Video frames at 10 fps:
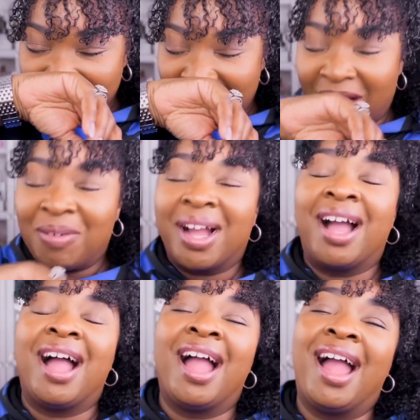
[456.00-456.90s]
oh my
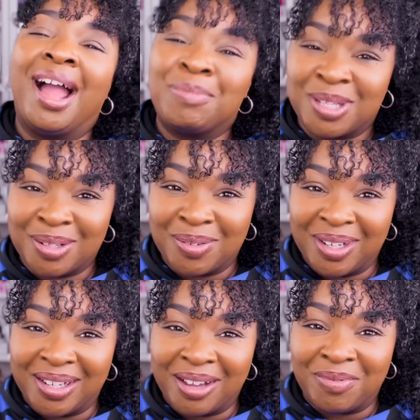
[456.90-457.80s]
God, I
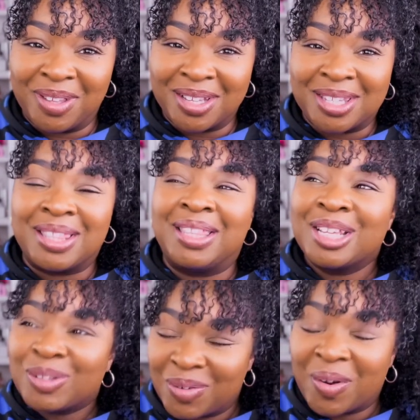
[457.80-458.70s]
absolutely love this.
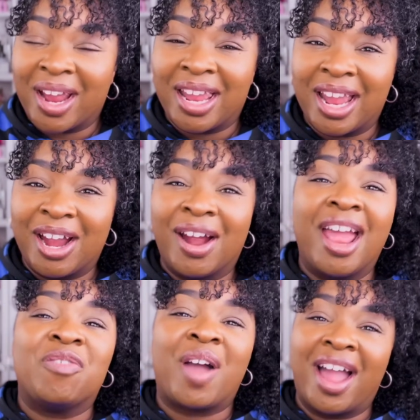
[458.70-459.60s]
This one right here,
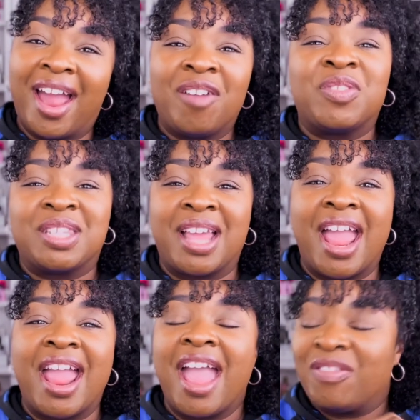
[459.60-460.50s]
if I have to
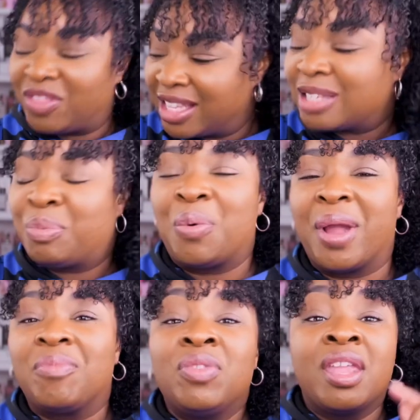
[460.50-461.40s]
say at this
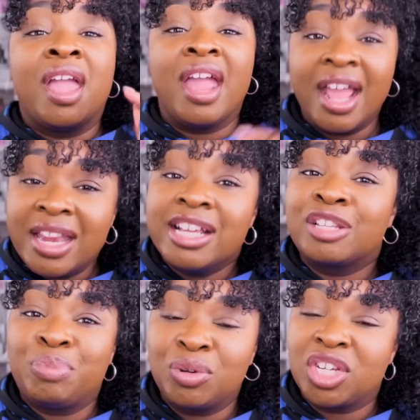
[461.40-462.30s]
point, in this
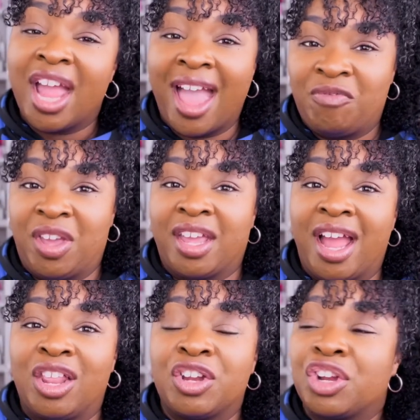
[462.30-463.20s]
Bougie advent
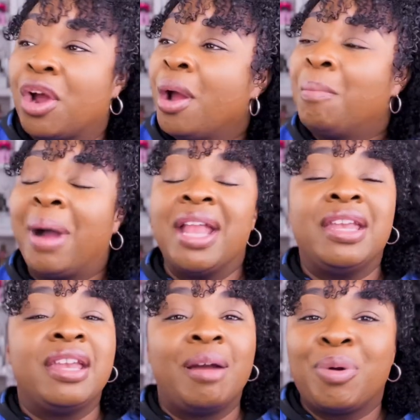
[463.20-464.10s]
calendar, my
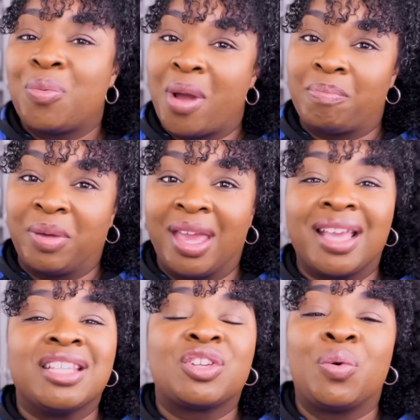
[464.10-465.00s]
number one
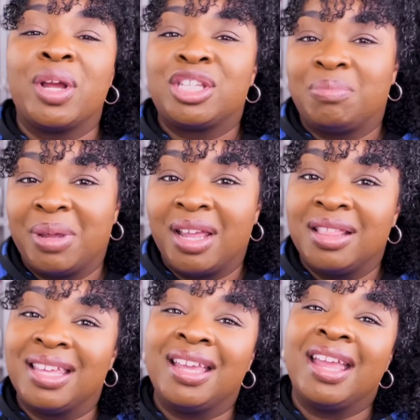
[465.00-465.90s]
pick is going to be
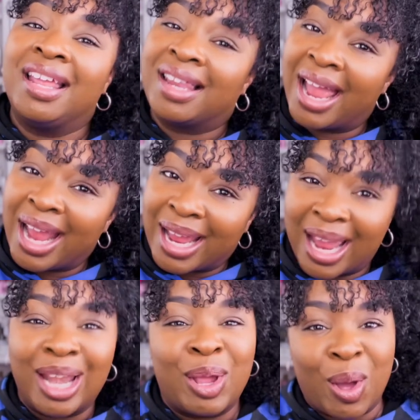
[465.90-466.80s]
the Elaine
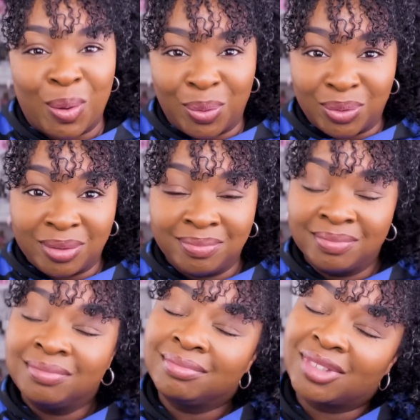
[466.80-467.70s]
in Gold.
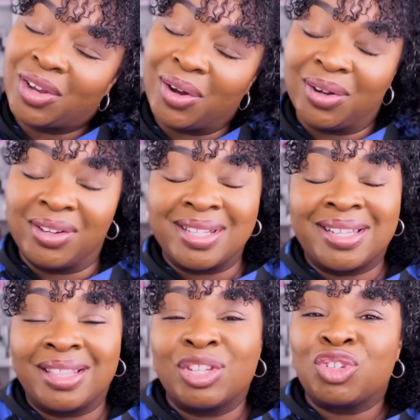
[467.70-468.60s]
Girl, let's
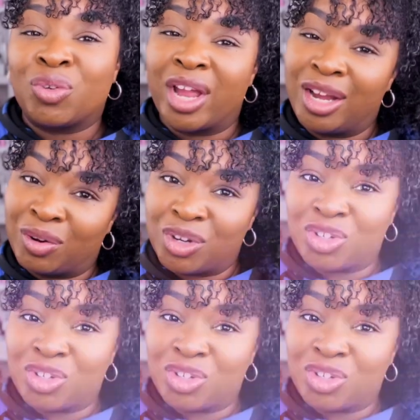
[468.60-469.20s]
get this train on the